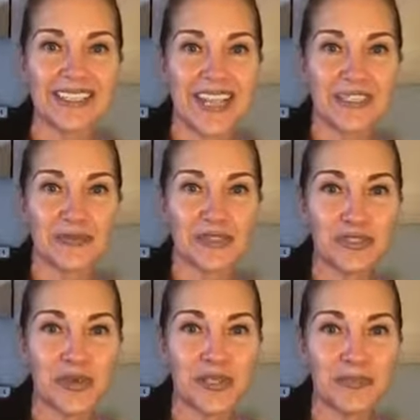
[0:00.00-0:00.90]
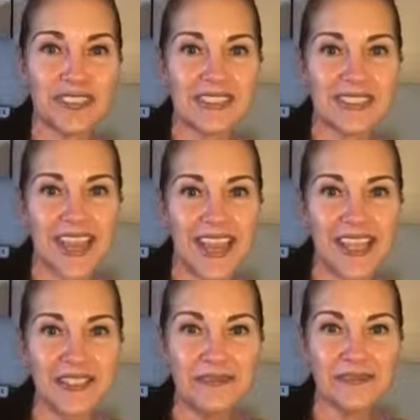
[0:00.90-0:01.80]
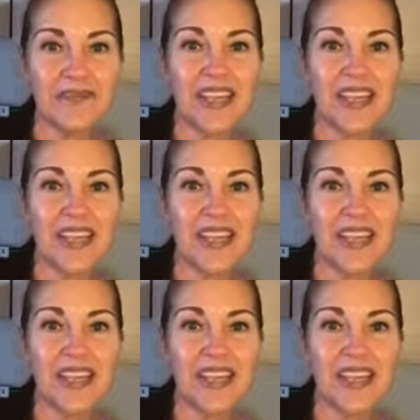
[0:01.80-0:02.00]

Thanks for joining me today.